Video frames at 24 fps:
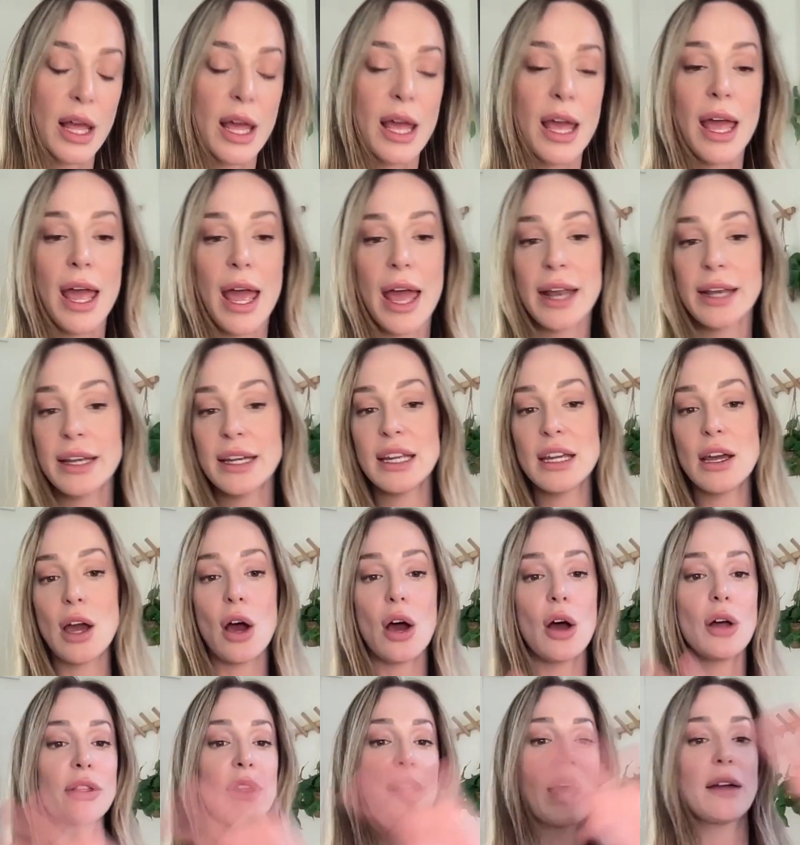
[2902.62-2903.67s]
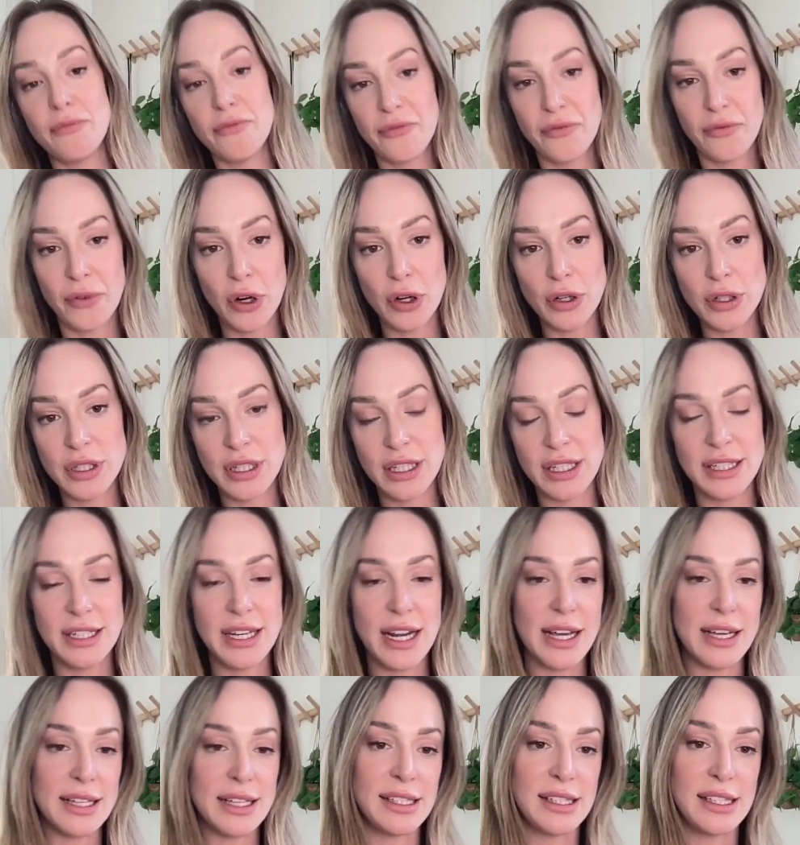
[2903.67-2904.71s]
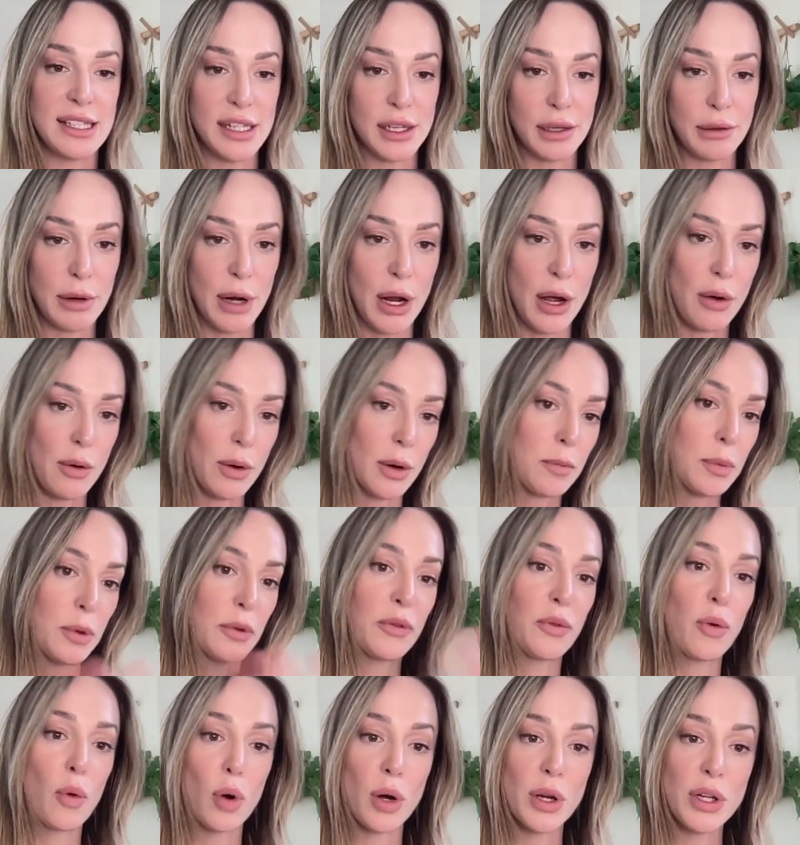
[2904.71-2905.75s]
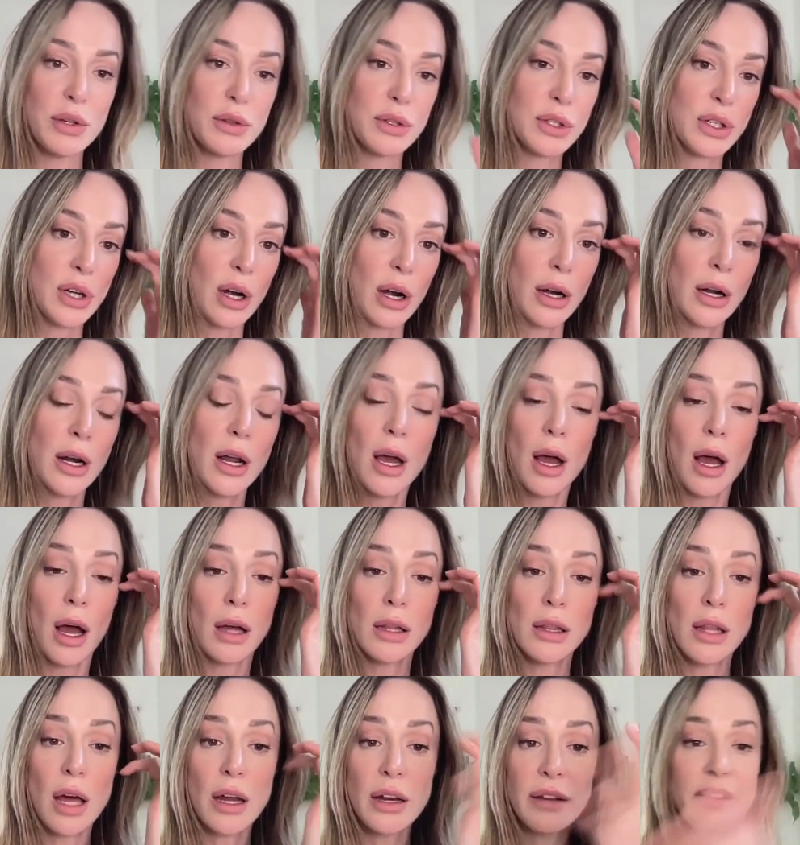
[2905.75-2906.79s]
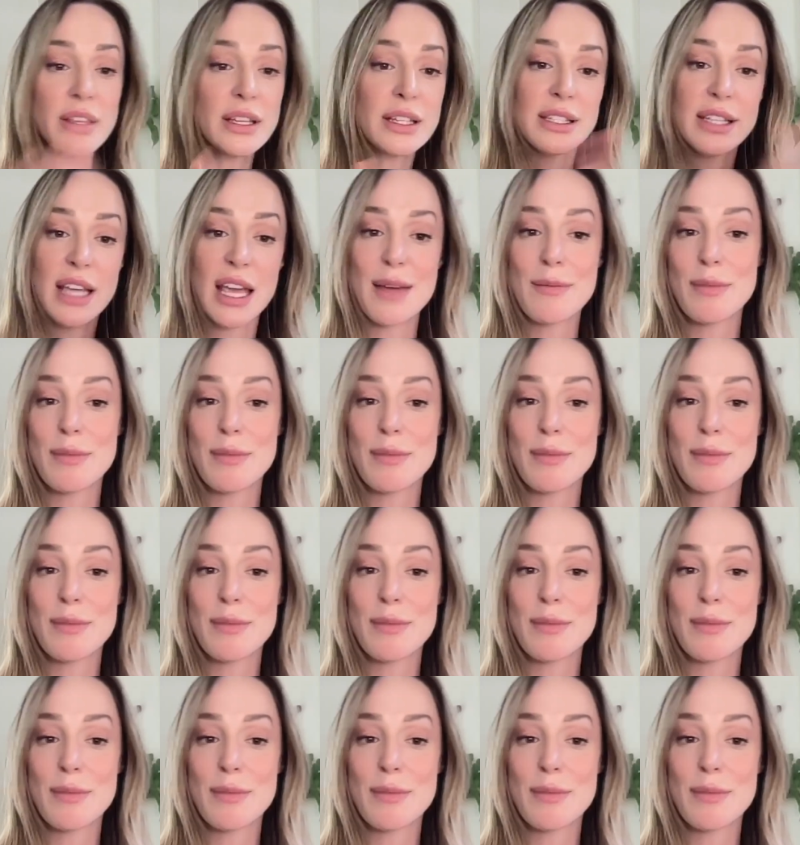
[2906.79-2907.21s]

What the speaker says: And on that first day 0 or before you start, a lot of the same